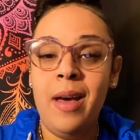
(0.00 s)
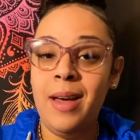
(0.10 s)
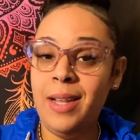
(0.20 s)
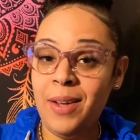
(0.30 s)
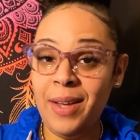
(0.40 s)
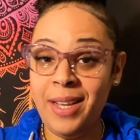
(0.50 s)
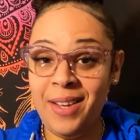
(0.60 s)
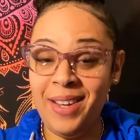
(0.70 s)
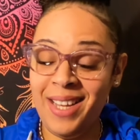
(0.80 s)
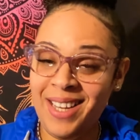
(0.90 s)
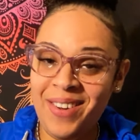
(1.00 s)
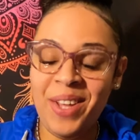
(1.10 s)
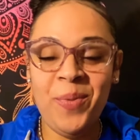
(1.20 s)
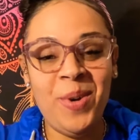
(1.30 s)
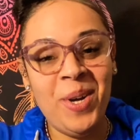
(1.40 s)
Hello, hello, hello,
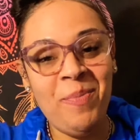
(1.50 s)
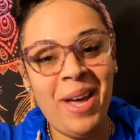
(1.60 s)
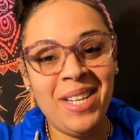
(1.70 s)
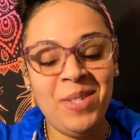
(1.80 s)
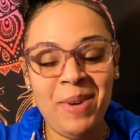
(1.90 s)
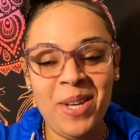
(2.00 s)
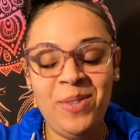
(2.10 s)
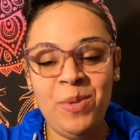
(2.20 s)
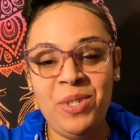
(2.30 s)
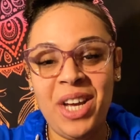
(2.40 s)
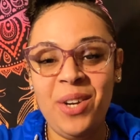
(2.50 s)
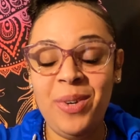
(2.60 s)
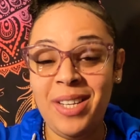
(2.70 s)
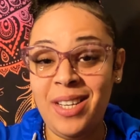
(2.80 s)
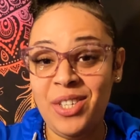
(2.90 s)
and welcome back to my YouTube channel.
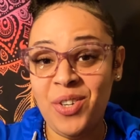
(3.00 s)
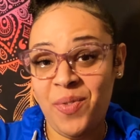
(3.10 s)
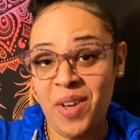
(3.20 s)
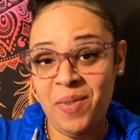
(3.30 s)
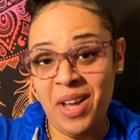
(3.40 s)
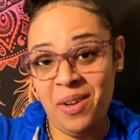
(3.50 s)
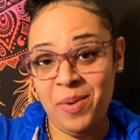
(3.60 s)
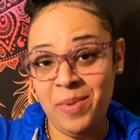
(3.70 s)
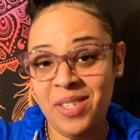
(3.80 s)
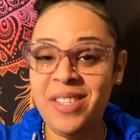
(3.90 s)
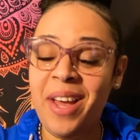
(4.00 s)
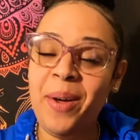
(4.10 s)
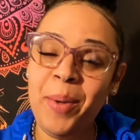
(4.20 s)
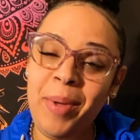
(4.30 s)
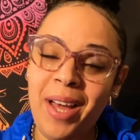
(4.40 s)
It is your favorite alchemist, the
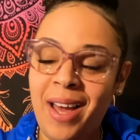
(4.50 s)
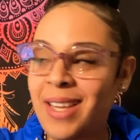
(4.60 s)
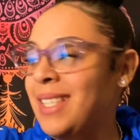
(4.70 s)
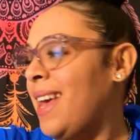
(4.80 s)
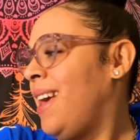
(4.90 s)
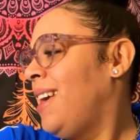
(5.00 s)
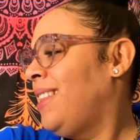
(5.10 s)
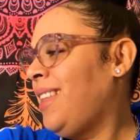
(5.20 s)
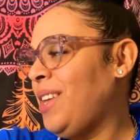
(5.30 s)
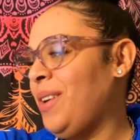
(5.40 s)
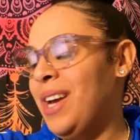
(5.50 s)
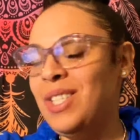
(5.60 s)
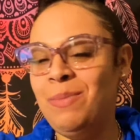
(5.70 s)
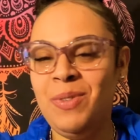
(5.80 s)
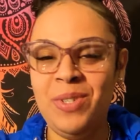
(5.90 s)
Alkemy Goddess. Thank you
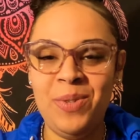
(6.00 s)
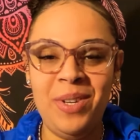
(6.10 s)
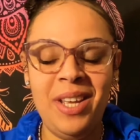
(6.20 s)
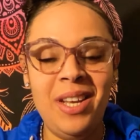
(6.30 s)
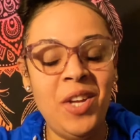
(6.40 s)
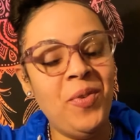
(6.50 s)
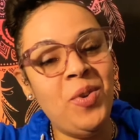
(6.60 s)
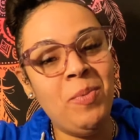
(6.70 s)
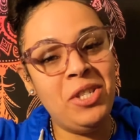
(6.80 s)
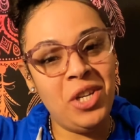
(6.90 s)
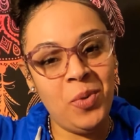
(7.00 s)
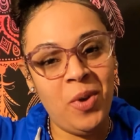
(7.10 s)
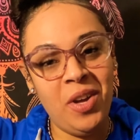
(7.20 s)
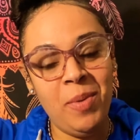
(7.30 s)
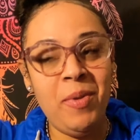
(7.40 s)
guys so much for tuning in. If you're new to my channel,
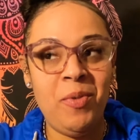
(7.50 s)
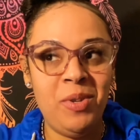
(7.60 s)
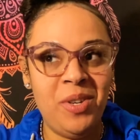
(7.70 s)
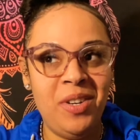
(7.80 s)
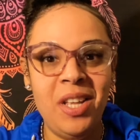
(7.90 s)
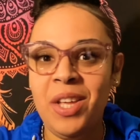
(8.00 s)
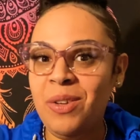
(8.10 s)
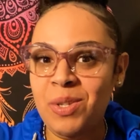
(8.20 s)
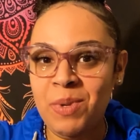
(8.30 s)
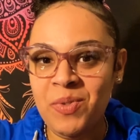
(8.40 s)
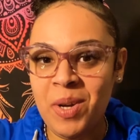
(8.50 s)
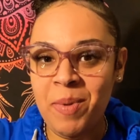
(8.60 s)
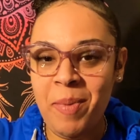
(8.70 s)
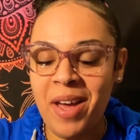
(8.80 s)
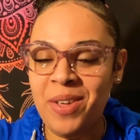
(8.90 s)
welcome. If you're returning, thank you so much for
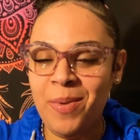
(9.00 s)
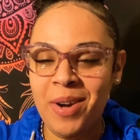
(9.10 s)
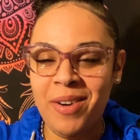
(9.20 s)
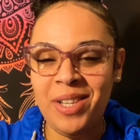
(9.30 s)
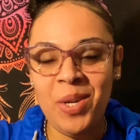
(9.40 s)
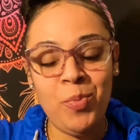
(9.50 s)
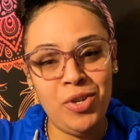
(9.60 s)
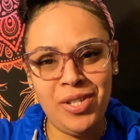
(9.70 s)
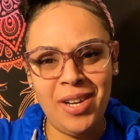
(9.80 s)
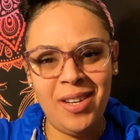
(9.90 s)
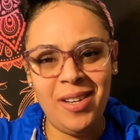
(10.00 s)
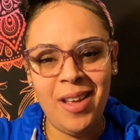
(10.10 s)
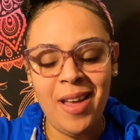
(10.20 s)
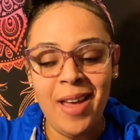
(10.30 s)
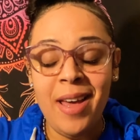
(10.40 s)
coming back. You are greatly appreciated.
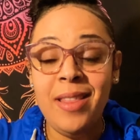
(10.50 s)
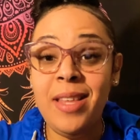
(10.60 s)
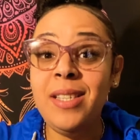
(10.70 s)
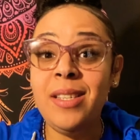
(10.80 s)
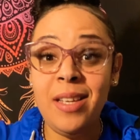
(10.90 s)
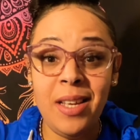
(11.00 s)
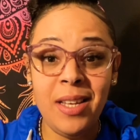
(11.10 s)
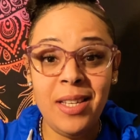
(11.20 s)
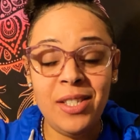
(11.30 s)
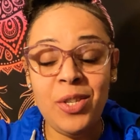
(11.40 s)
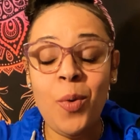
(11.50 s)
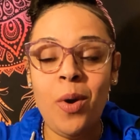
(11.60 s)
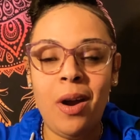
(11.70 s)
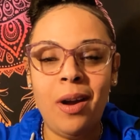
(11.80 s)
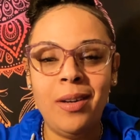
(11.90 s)
This is
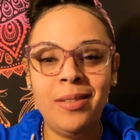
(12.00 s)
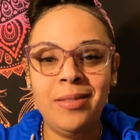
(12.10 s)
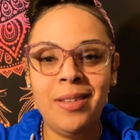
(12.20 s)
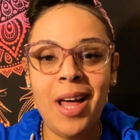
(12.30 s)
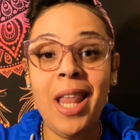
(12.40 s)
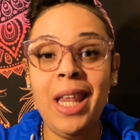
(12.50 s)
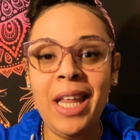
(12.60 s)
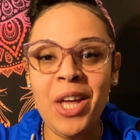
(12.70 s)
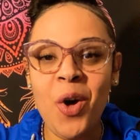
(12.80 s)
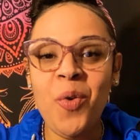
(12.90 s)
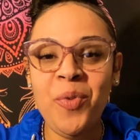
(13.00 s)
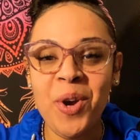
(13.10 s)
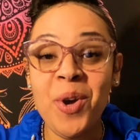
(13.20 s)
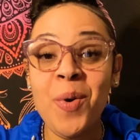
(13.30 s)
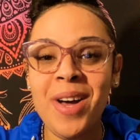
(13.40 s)
your Leo
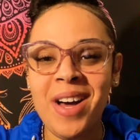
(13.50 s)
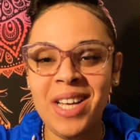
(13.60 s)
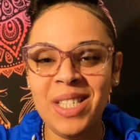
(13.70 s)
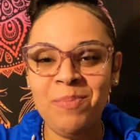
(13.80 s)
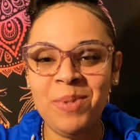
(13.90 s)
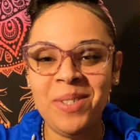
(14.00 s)
Virgo cusp.